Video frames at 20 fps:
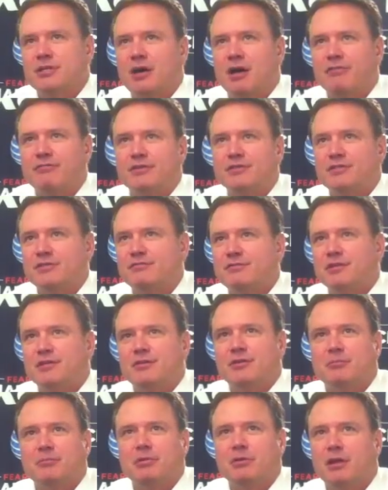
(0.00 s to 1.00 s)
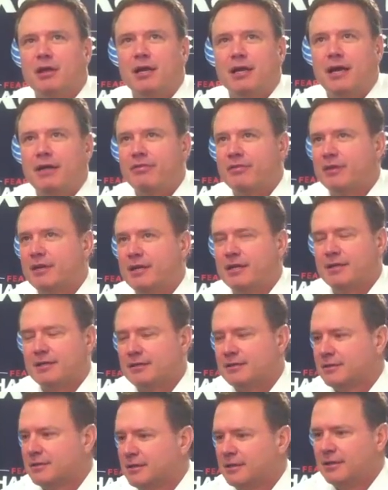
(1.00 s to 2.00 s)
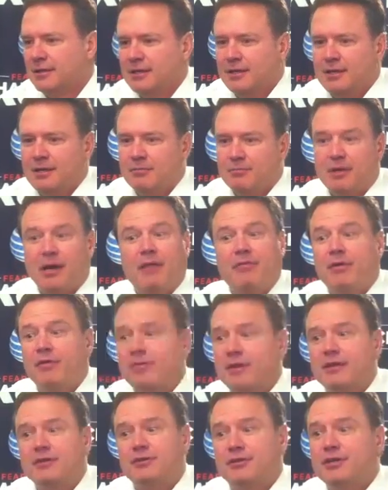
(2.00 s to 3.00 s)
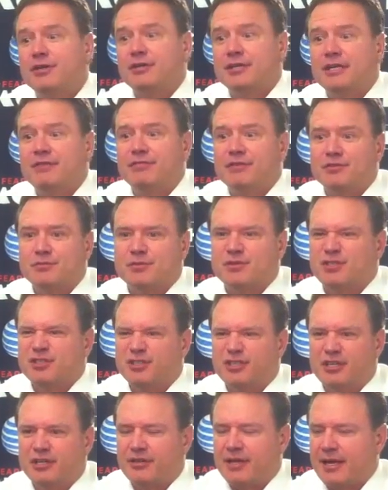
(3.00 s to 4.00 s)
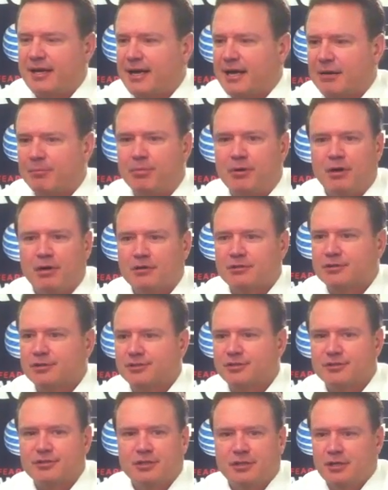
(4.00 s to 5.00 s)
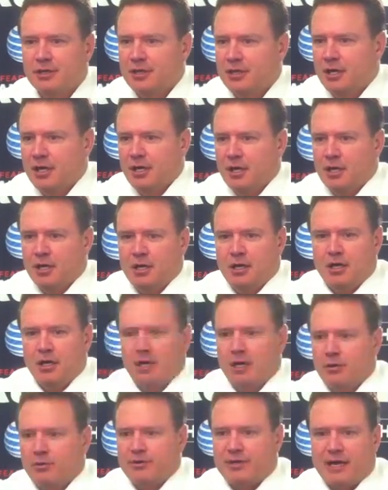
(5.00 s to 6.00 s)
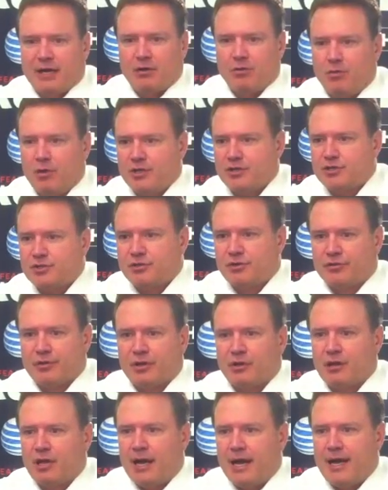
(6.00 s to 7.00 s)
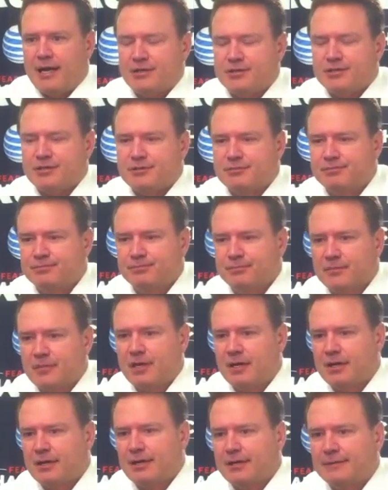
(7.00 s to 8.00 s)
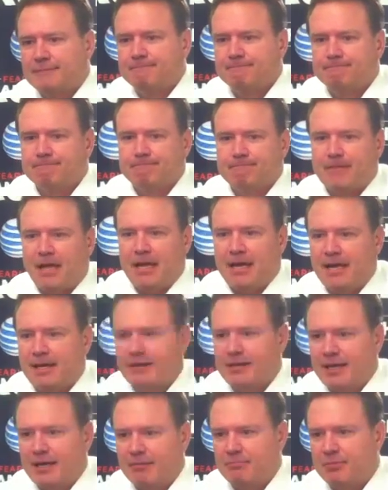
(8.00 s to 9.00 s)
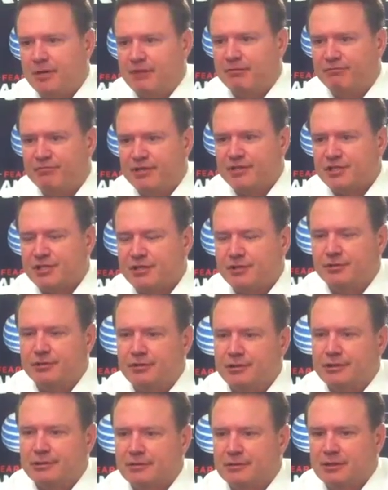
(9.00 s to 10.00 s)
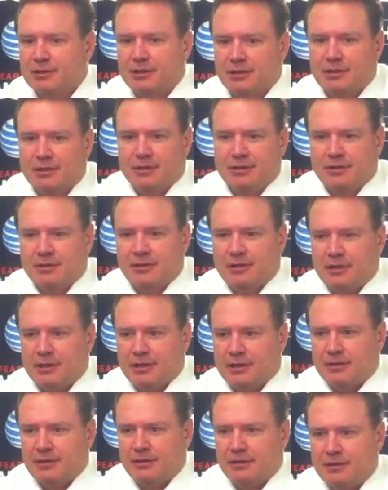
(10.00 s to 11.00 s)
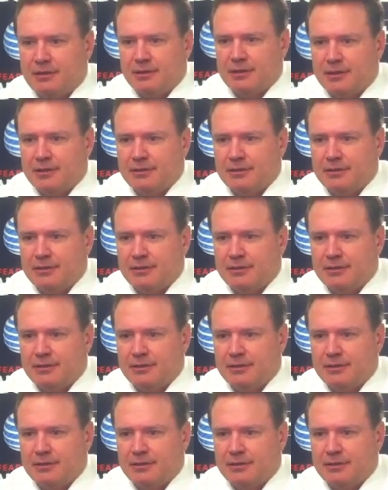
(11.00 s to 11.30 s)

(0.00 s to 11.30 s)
as an offensive team can play, I think. And but I thought their defense was good, and they kind of punked us without question on the glass, and being physical, and